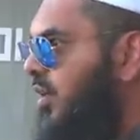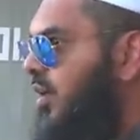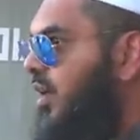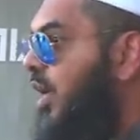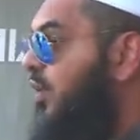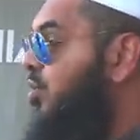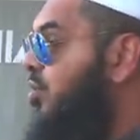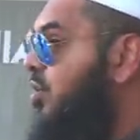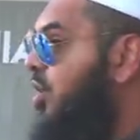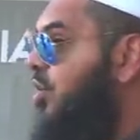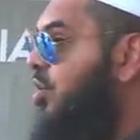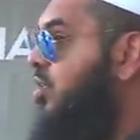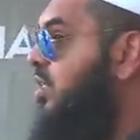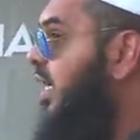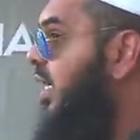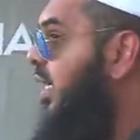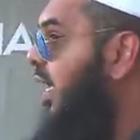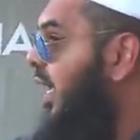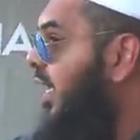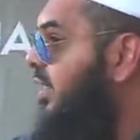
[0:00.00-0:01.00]
And you tell your
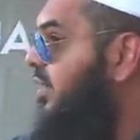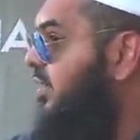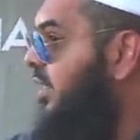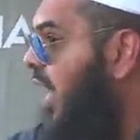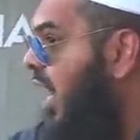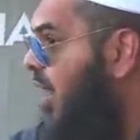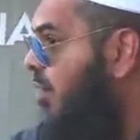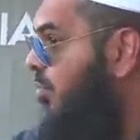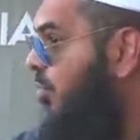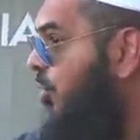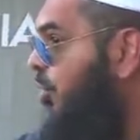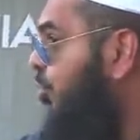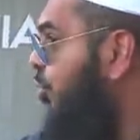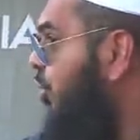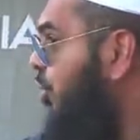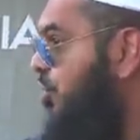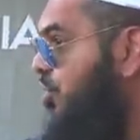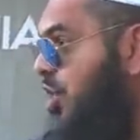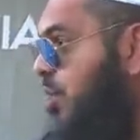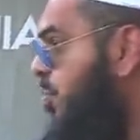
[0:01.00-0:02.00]
child, hey, stop, you're
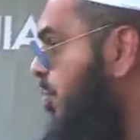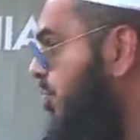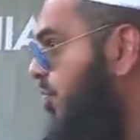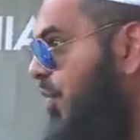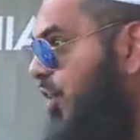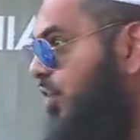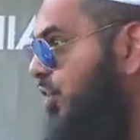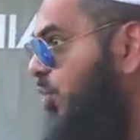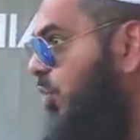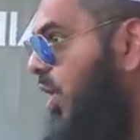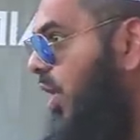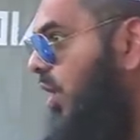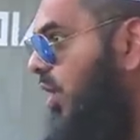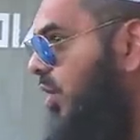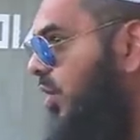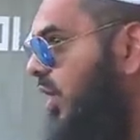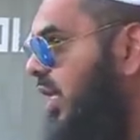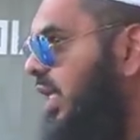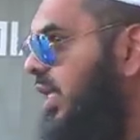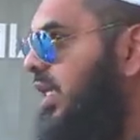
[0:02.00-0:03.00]
going to slip and fall in the water,
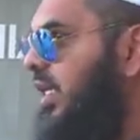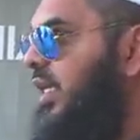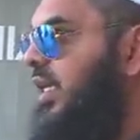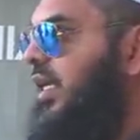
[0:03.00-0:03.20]
right?